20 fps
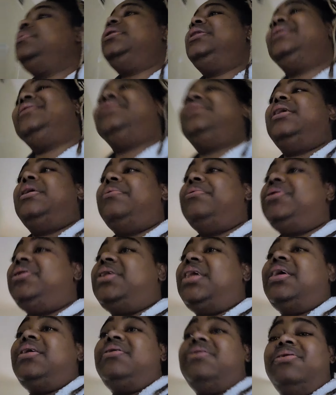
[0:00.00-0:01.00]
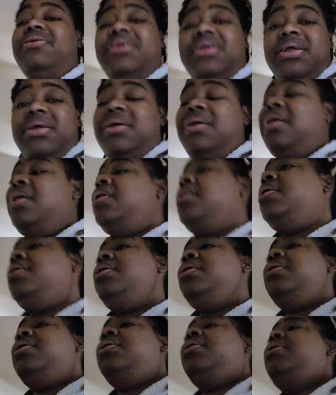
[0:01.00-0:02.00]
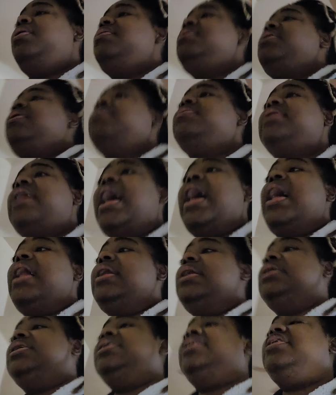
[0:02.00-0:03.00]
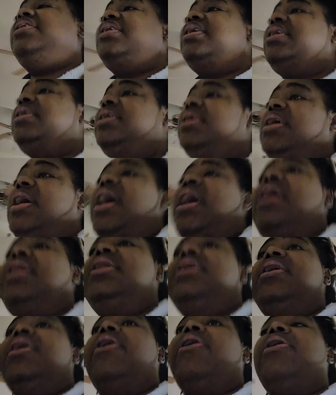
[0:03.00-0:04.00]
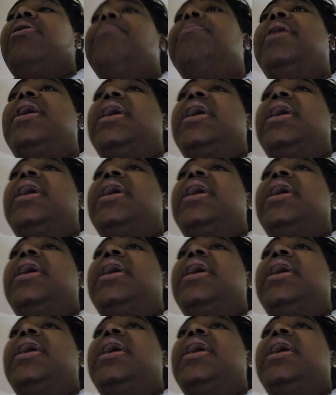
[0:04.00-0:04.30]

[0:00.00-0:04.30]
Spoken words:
this Derrick Jaxn shit. I'm so tired of this shit, and all these hurt